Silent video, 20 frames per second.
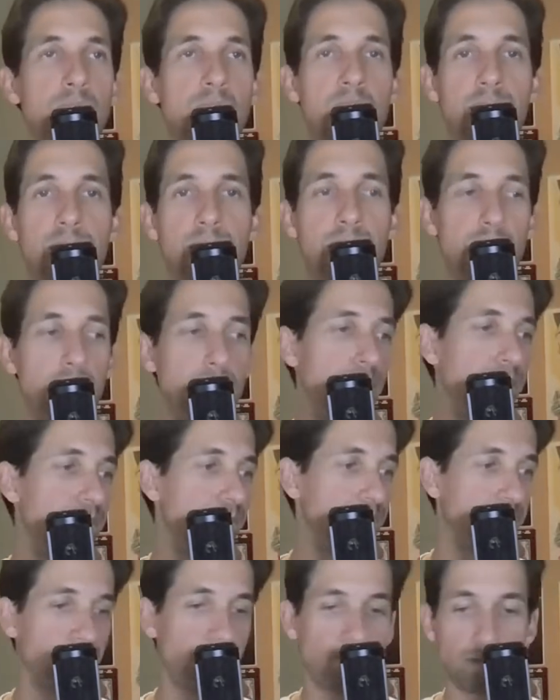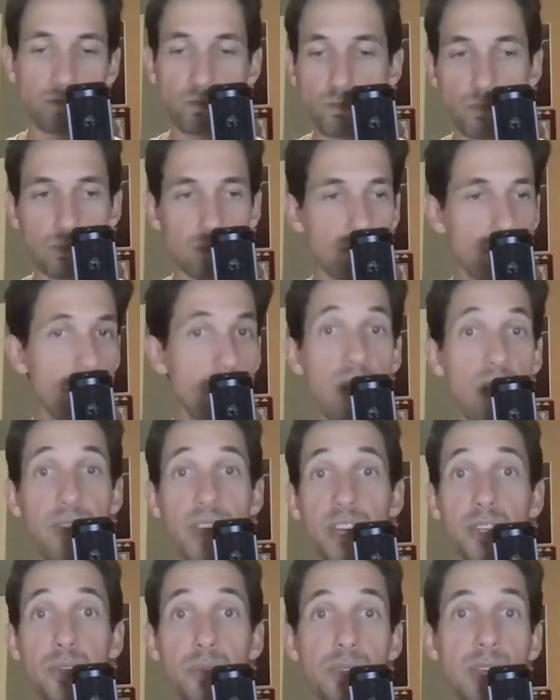And then they
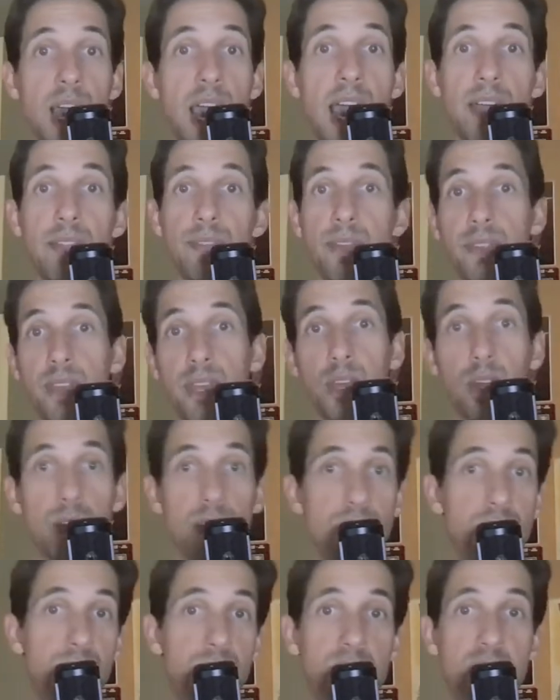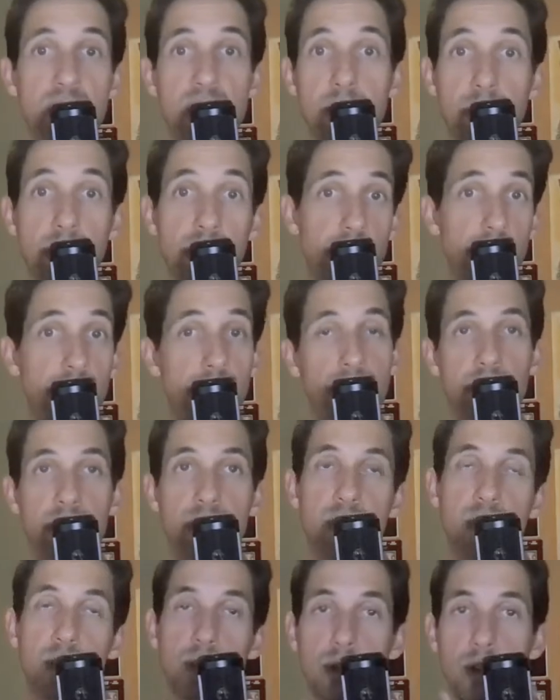do that. And then they get all this VC money. And the
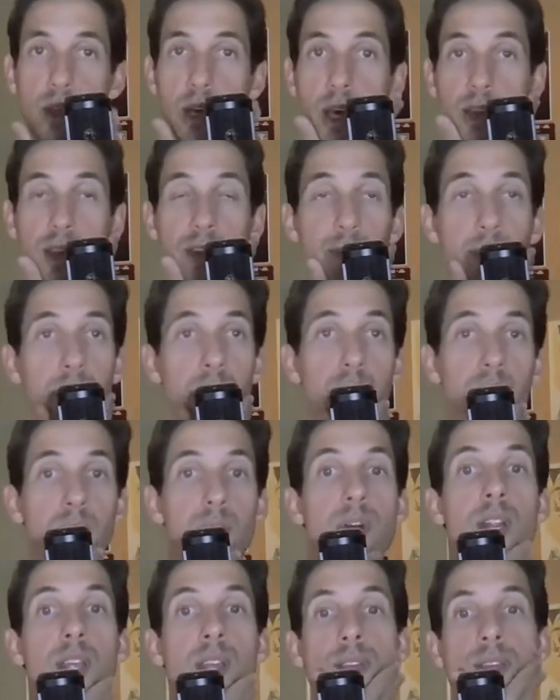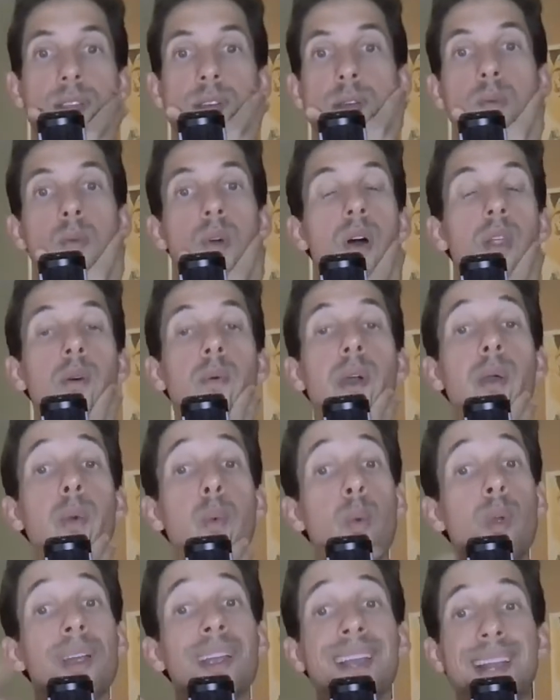VCs are like, they put all their money. And they're like, well, the way
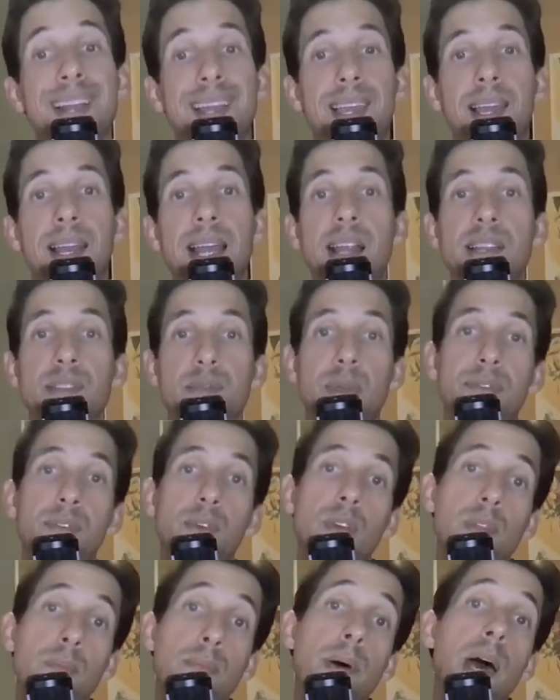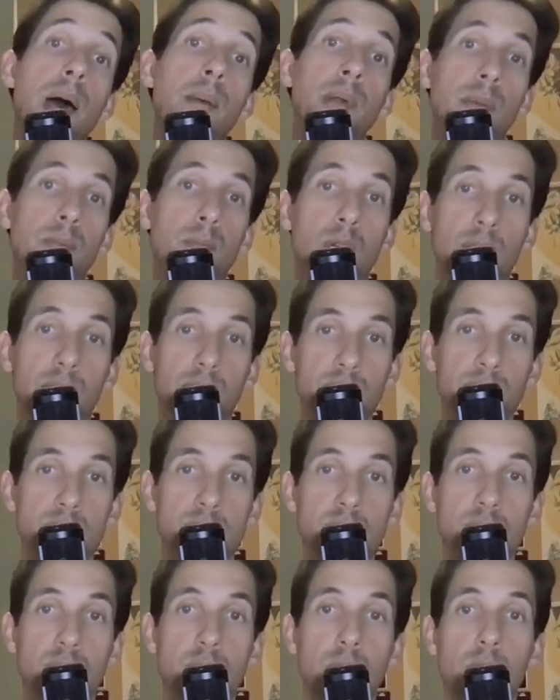we're going to get out is we have to go to the public
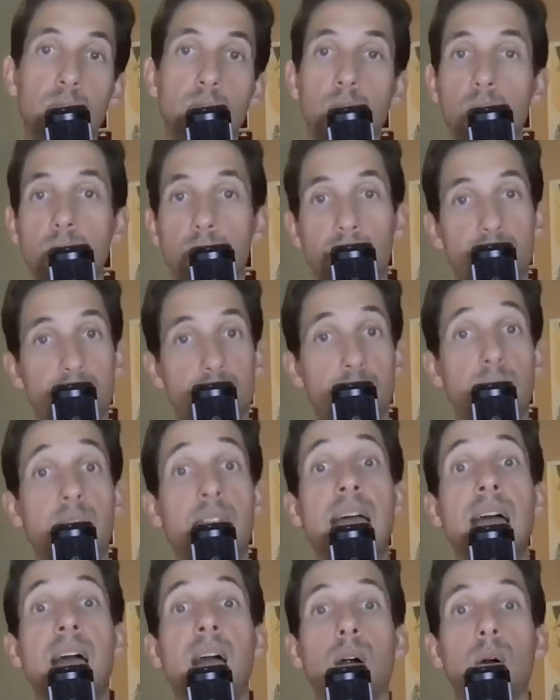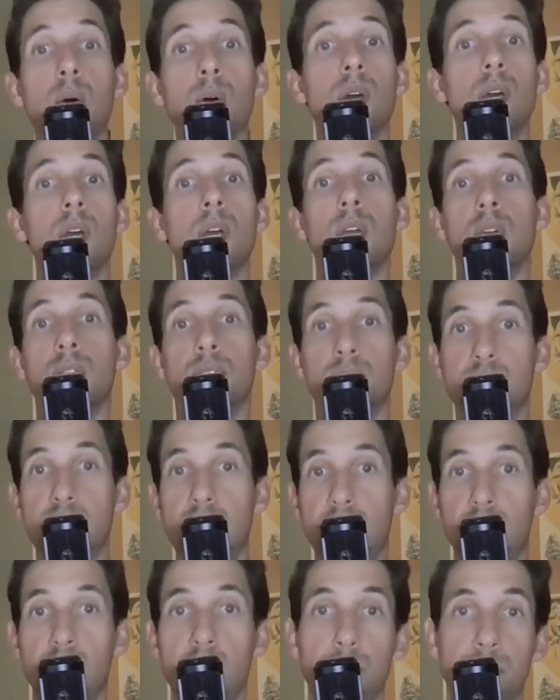markets. All right. So now the
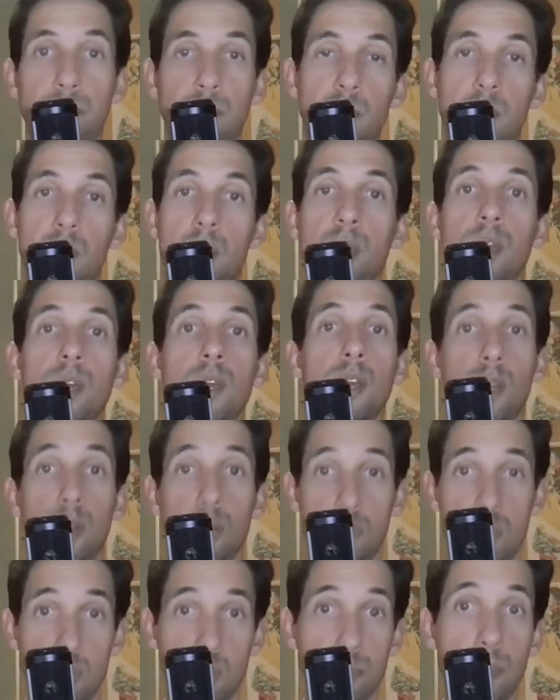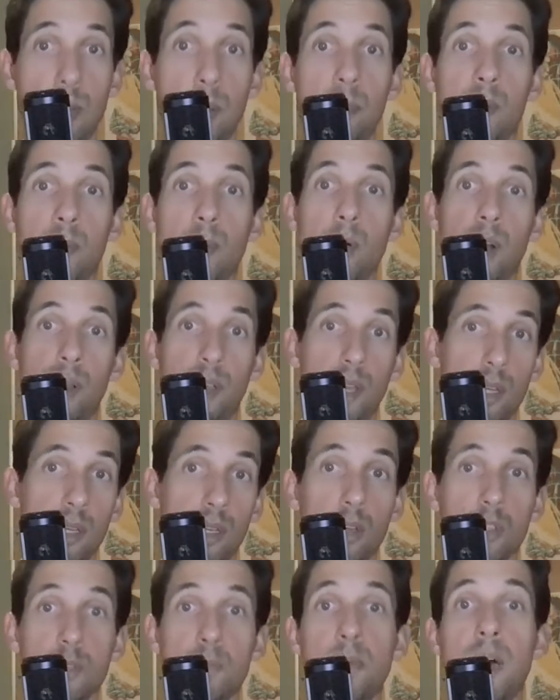tech company goes to the public market. It
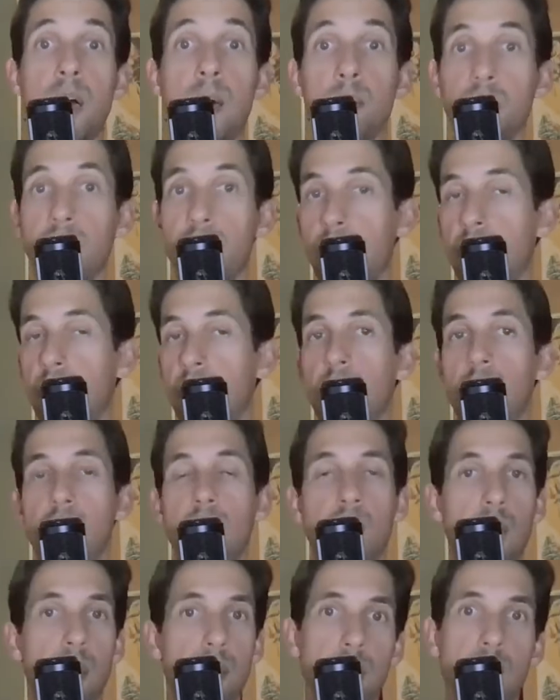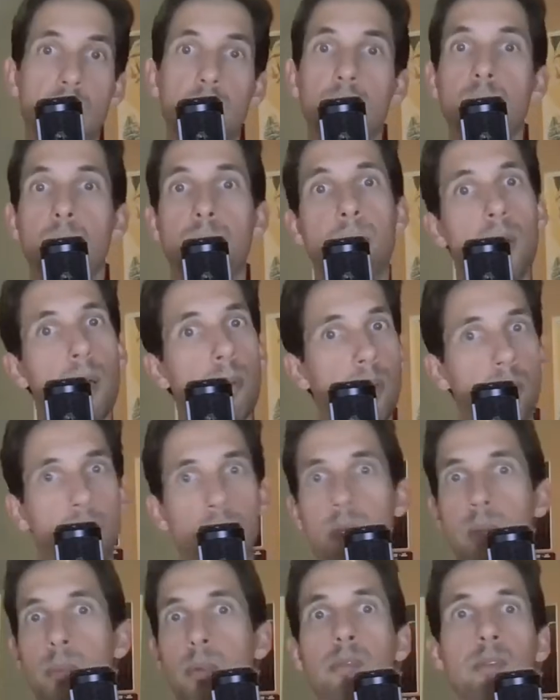goes public. And then the public
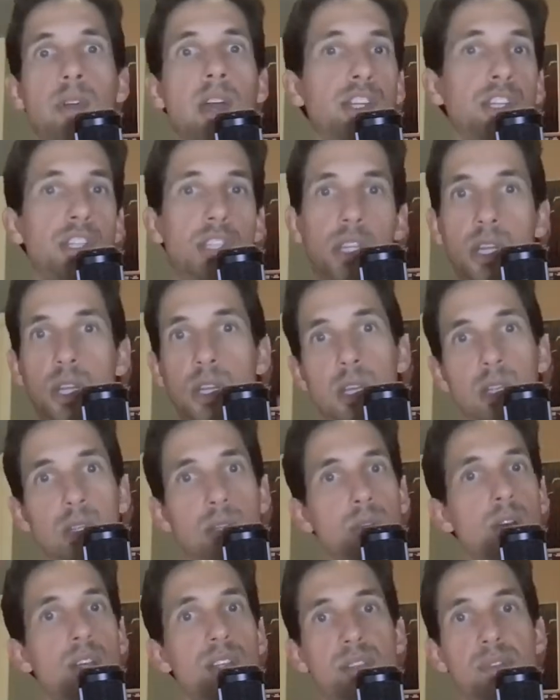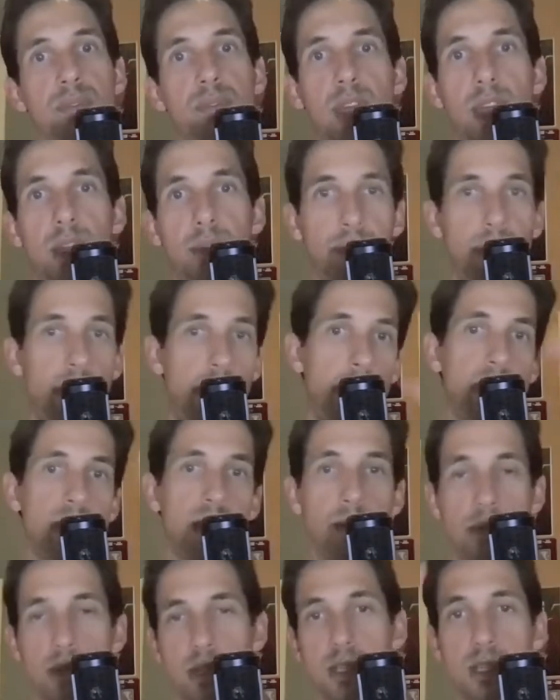people rush in. They do all this fanfare.
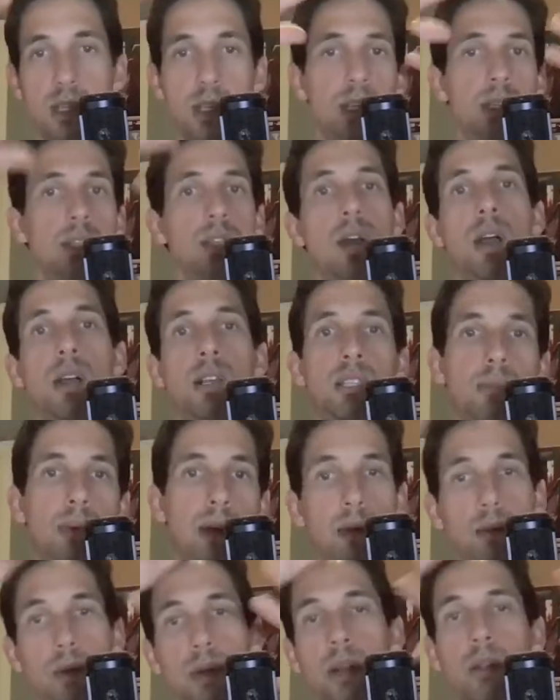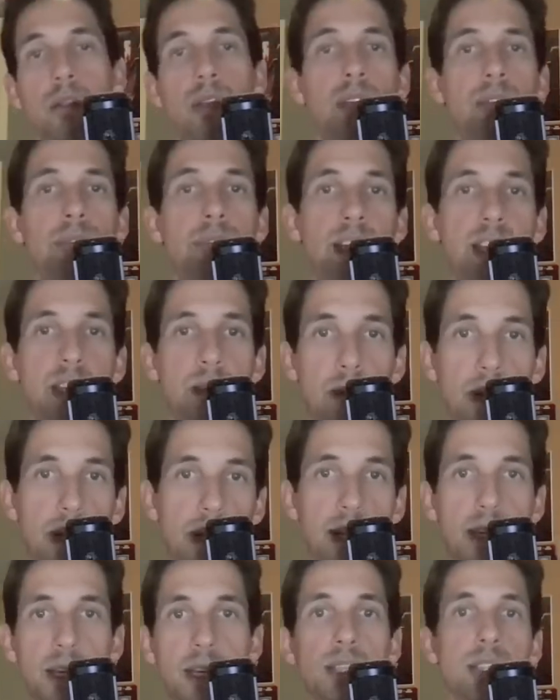MSNBC talks about it, what a great investment it
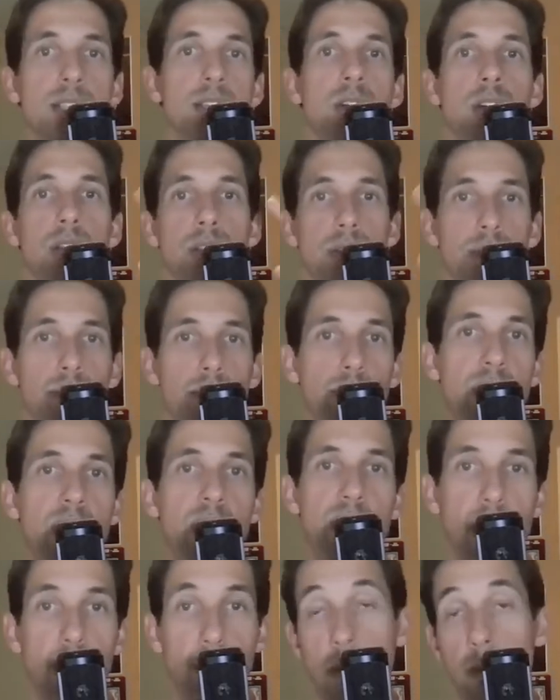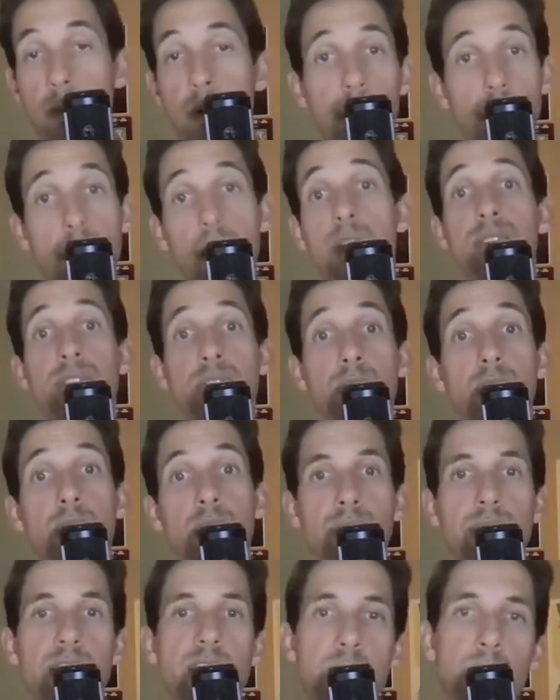is. And all the retail people go, oh, this is a great
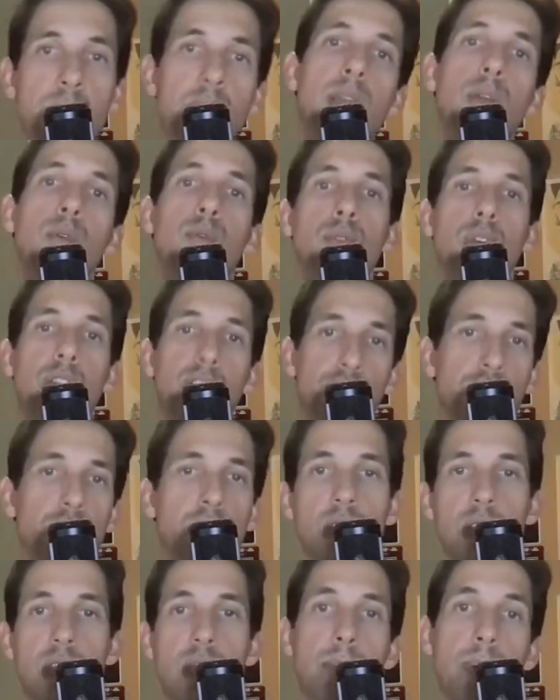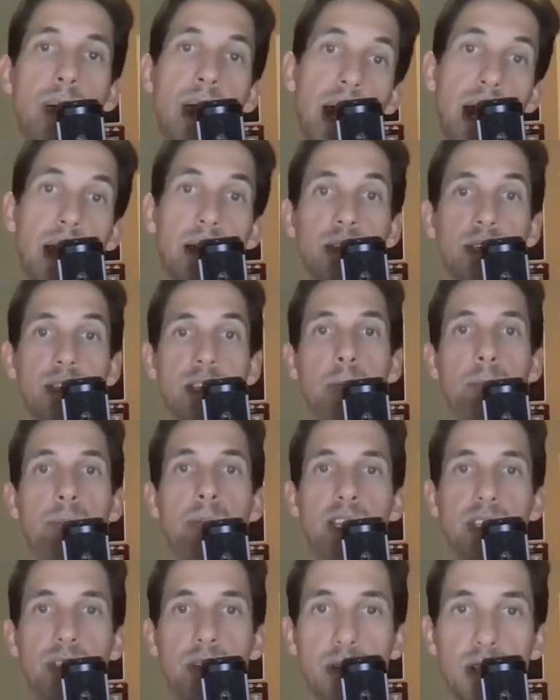investment. And they rush in, they buy, and the stock
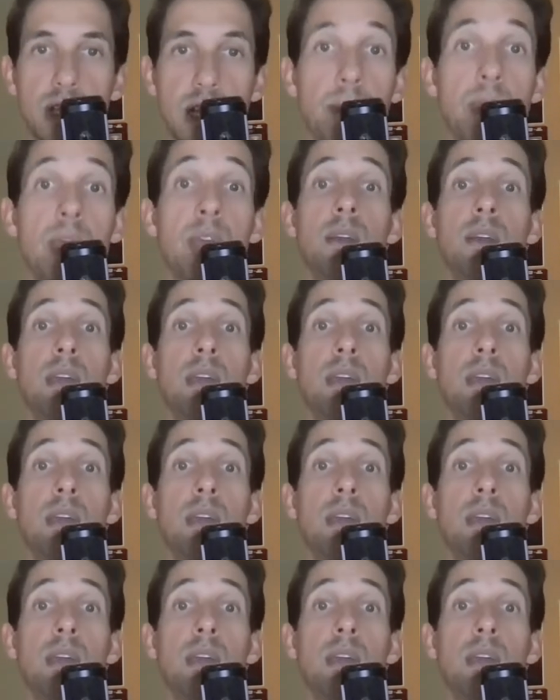price goes up.